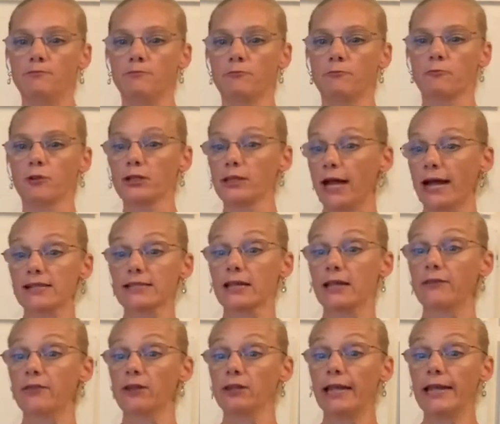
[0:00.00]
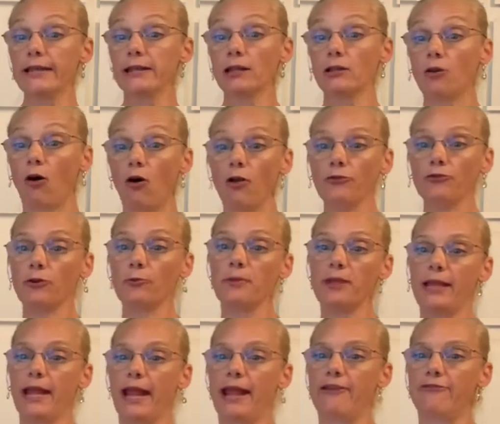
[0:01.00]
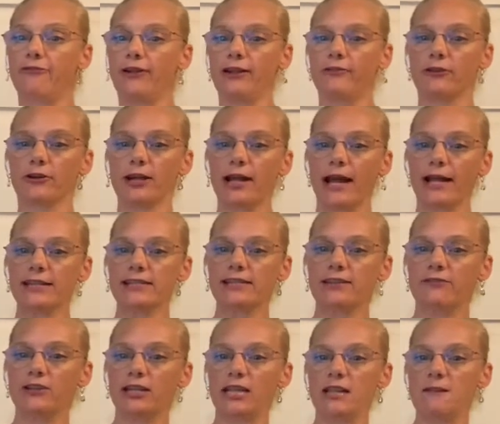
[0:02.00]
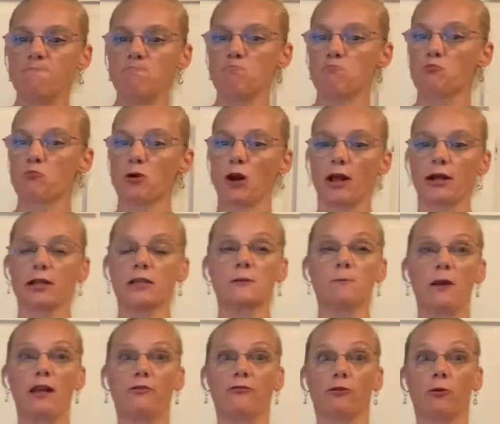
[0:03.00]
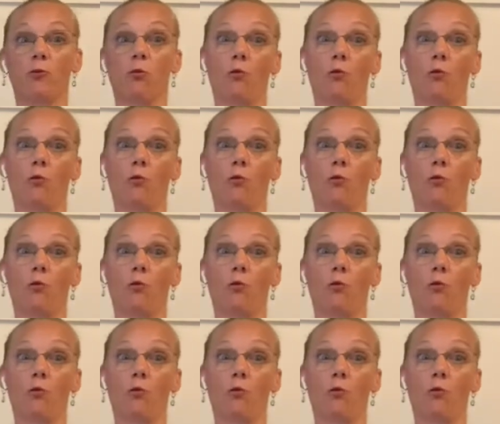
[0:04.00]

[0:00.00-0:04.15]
Relaxing in the lake can also be a favored activity. Products made from